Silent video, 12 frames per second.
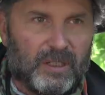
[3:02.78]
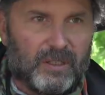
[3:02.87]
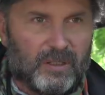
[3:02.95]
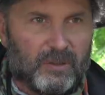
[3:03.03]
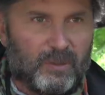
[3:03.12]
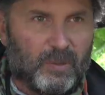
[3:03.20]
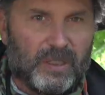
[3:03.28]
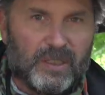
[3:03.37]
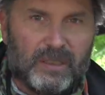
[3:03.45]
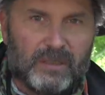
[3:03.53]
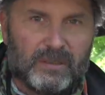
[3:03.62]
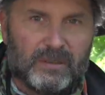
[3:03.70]
end of this
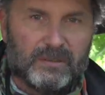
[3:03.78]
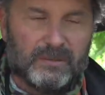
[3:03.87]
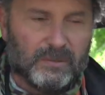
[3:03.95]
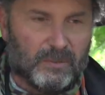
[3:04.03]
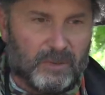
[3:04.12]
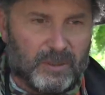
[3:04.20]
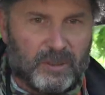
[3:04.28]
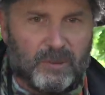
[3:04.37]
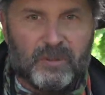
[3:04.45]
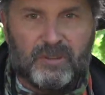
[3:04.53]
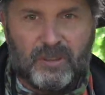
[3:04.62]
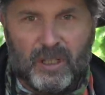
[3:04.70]
week, we should
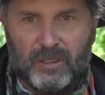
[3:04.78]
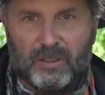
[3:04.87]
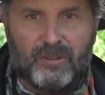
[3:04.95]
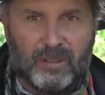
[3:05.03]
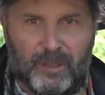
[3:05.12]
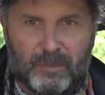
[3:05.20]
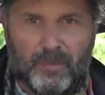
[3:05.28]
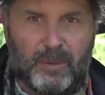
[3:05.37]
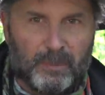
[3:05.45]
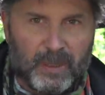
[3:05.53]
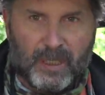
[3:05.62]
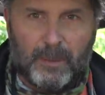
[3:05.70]
be starting to see a
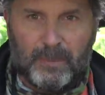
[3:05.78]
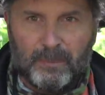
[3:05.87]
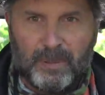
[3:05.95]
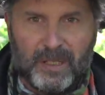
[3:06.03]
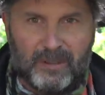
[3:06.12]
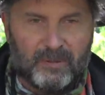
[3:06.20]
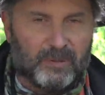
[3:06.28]
pickup in pace.